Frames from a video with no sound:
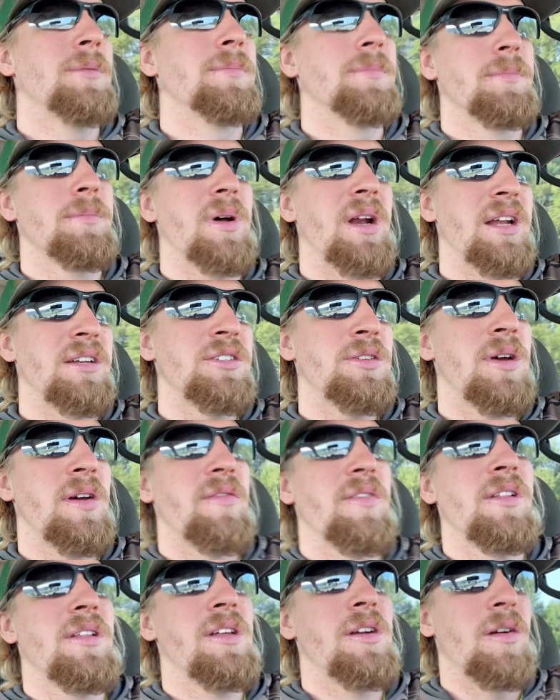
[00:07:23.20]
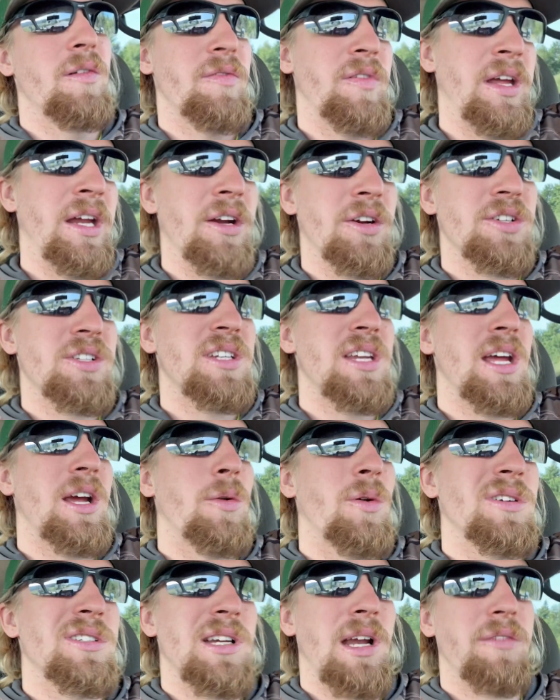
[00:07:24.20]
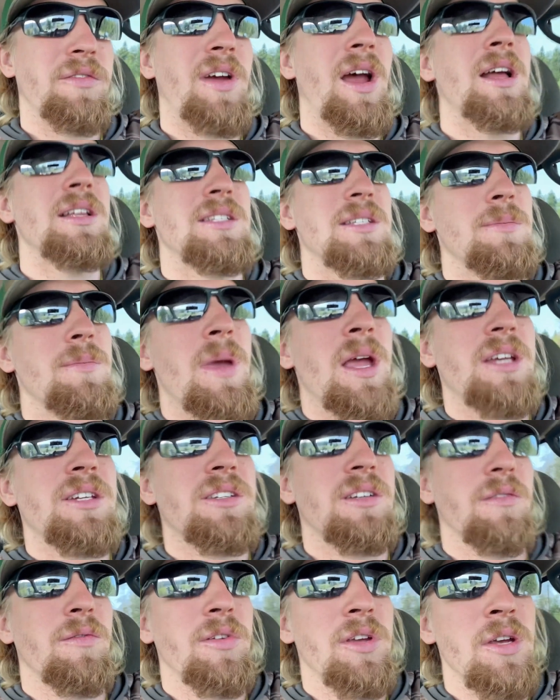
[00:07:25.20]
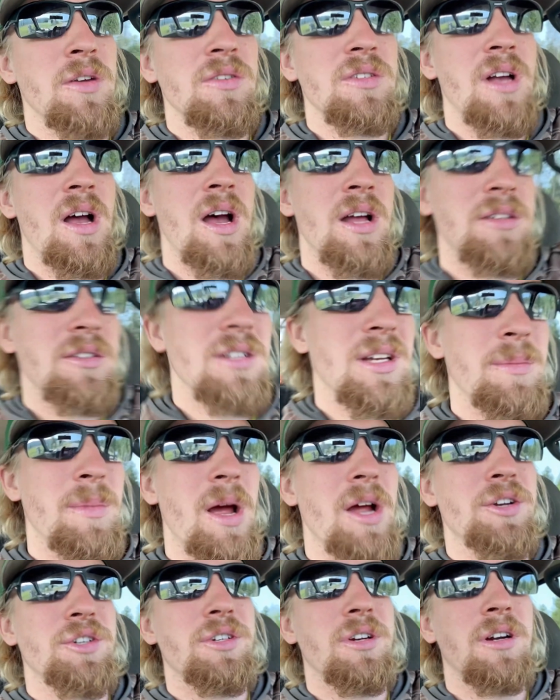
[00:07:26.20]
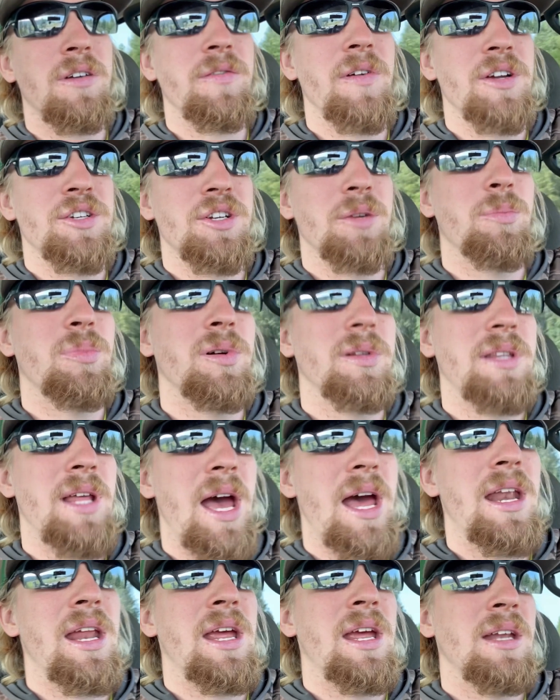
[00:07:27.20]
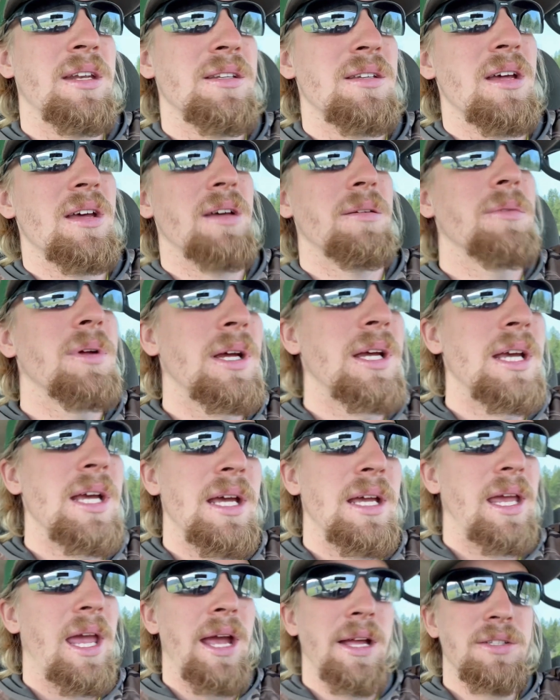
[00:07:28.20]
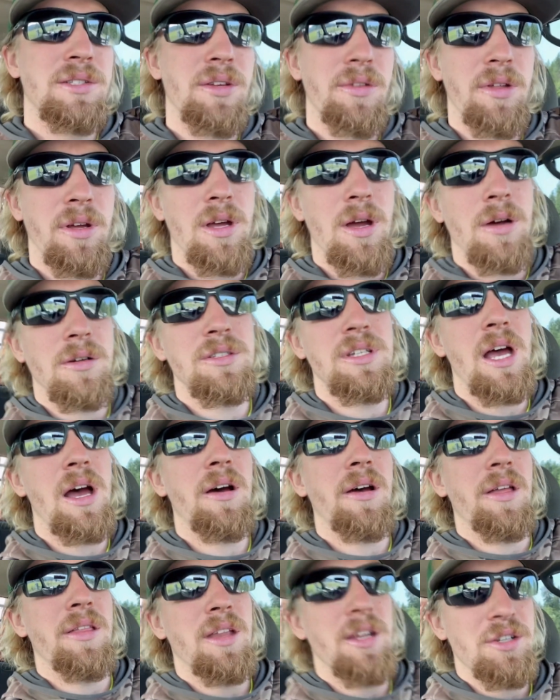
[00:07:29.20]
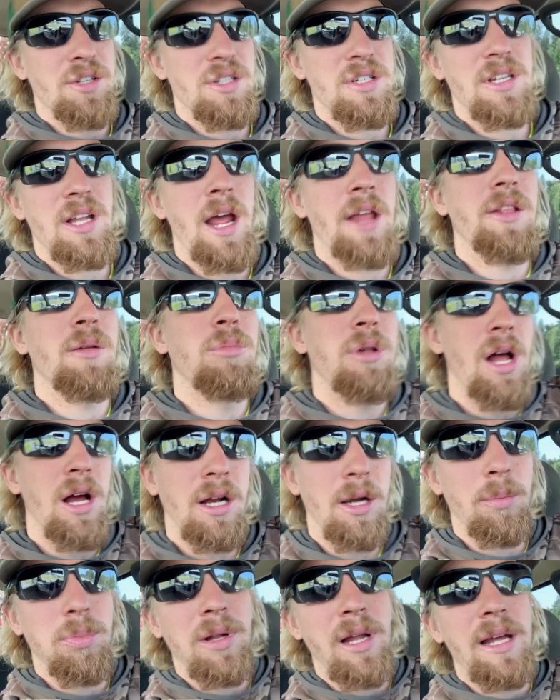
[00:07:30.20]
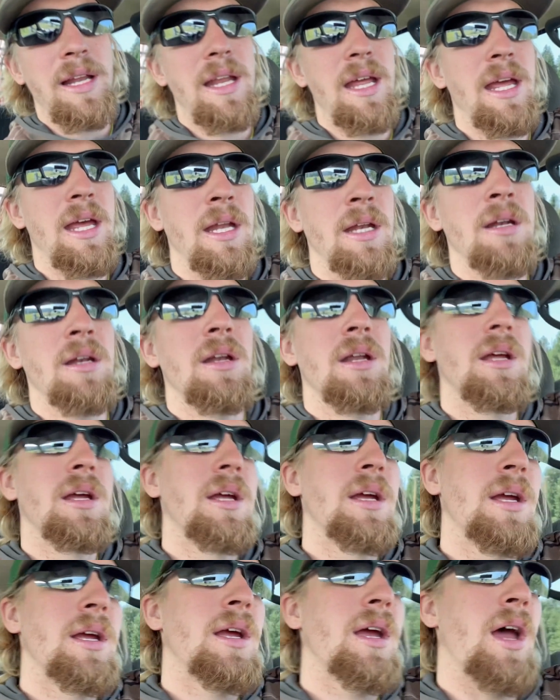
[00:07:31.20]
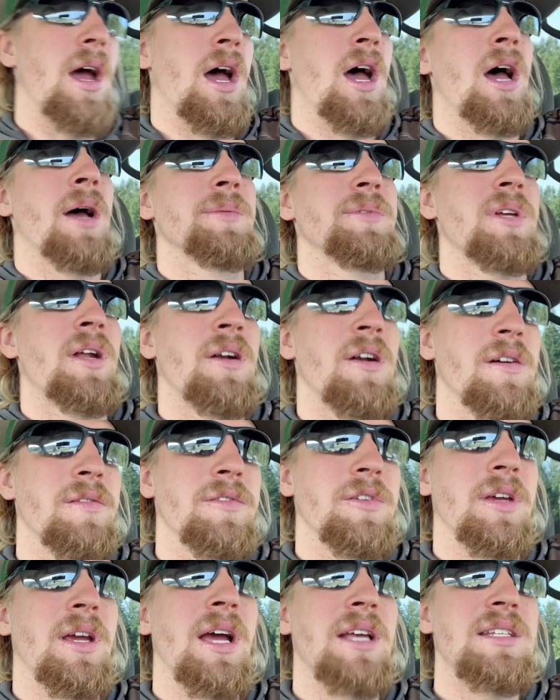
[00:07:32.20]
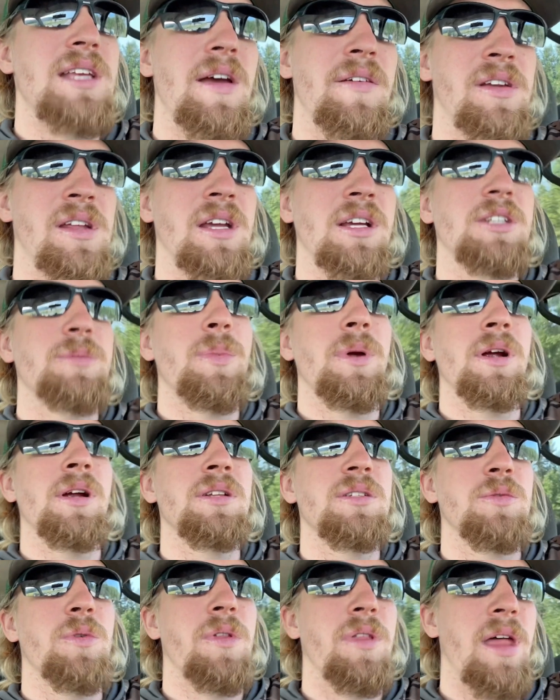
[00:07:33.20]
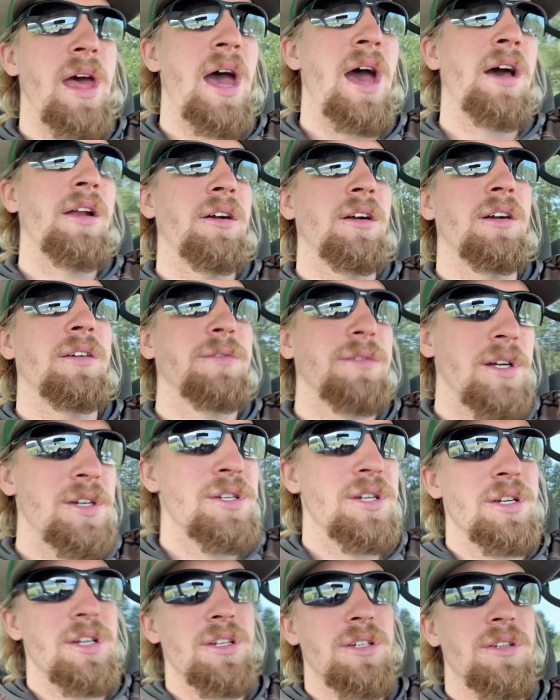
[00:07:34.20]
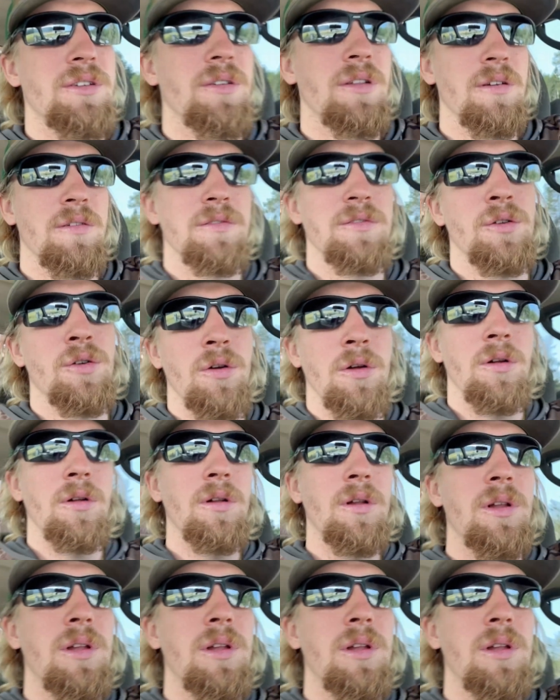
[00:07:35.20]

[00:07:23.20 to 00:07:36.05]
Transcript: But I do have the little finger stick, which I've got some mixed reviews on, so I'm not sure if I should put that in to cancel the codes out and then just slide the blocker plate in. So I don't know if you guys have any experience with that, or if I should just do the full.